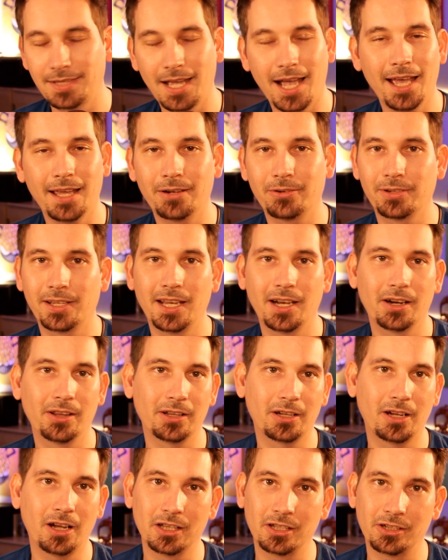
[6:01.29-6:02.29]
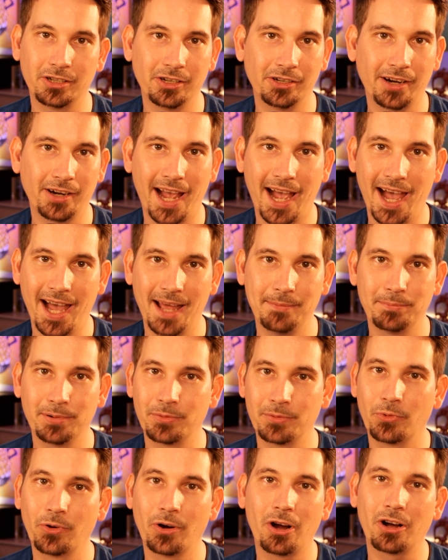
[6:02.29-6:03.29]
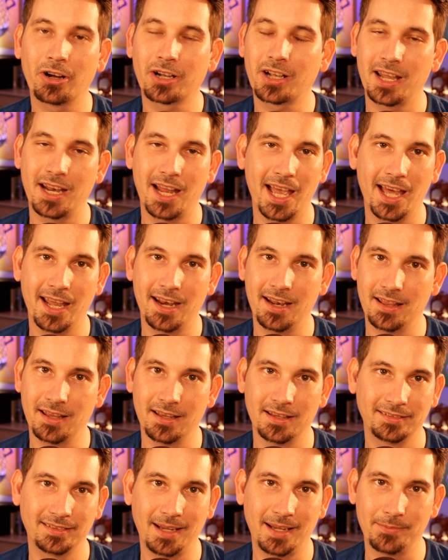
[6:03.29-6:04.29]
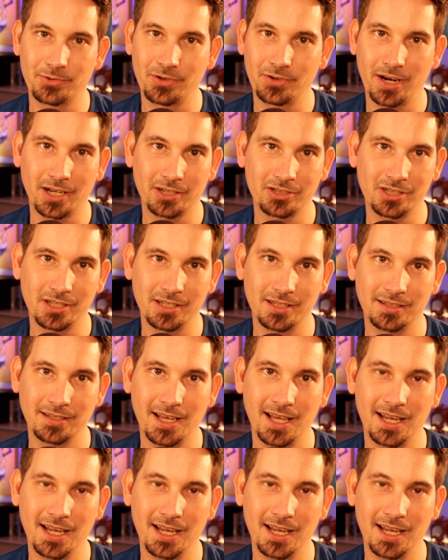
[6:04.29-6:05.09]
I don't care the color of your hat, but we're all kind of headed in the same direction.